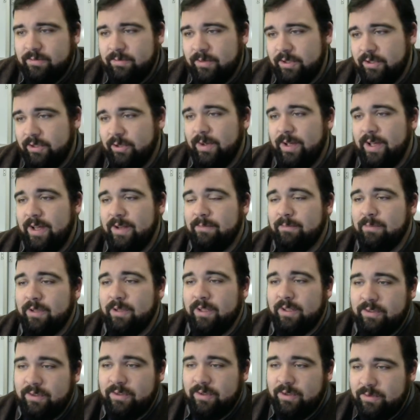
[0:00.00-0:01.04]
We can go ahead and
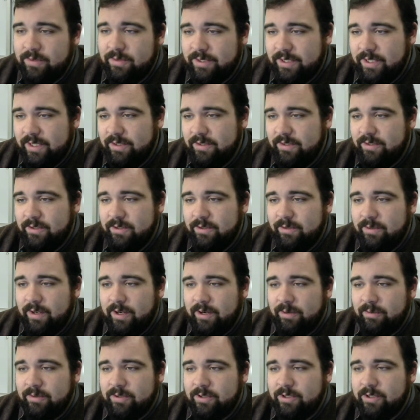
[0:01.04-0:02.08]
plug those into
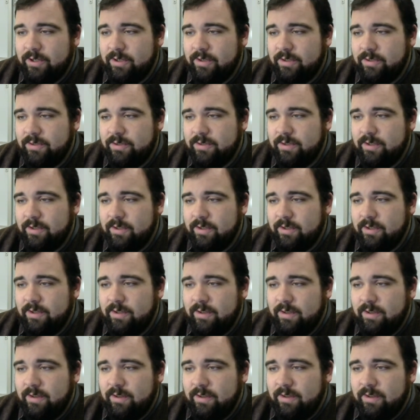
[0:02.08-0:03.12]
our charts,
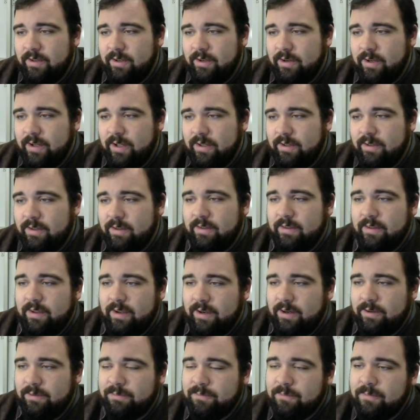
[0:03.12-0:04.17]
there and
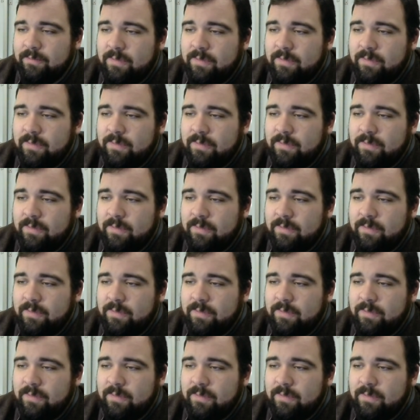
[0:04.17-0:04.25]
there.